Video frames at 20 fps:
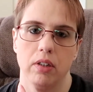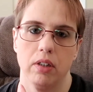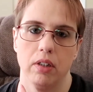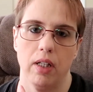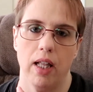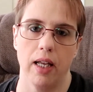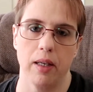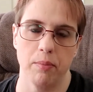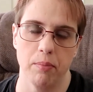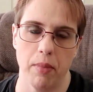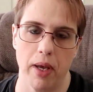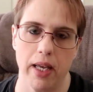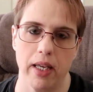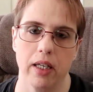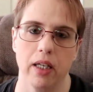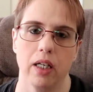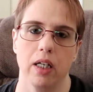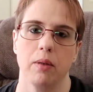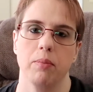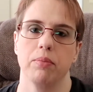like
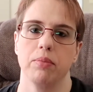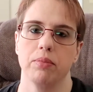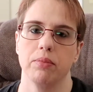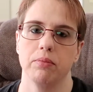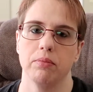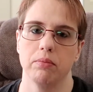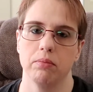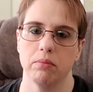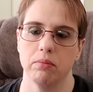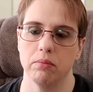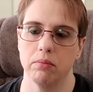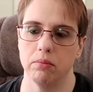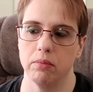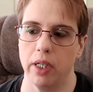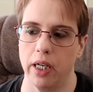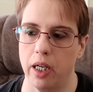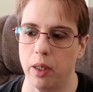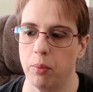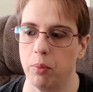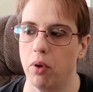makeup,
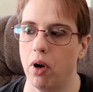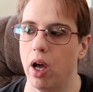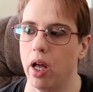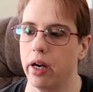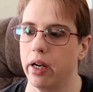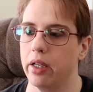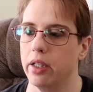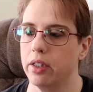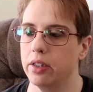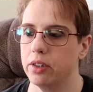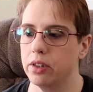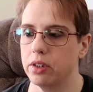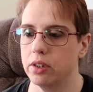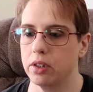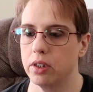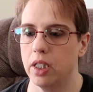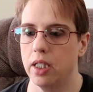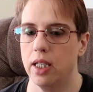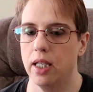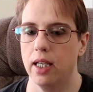hair
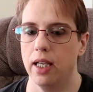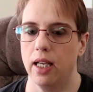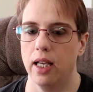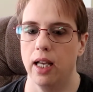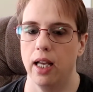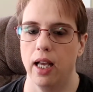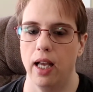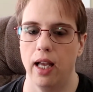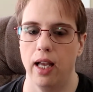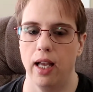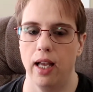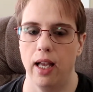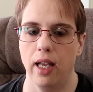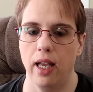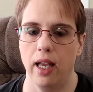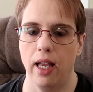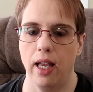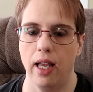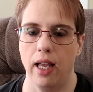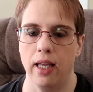products,
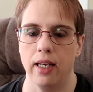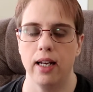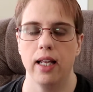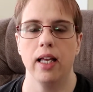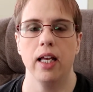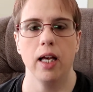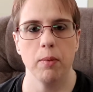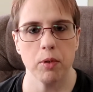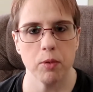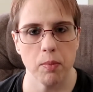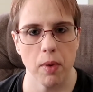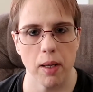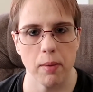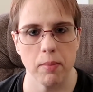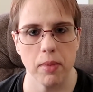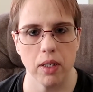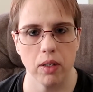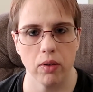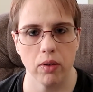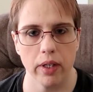and it helps my
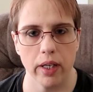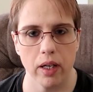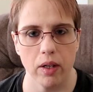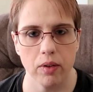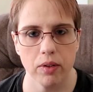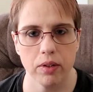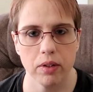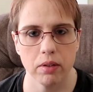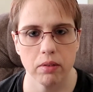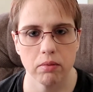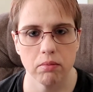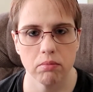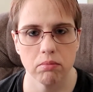mental health.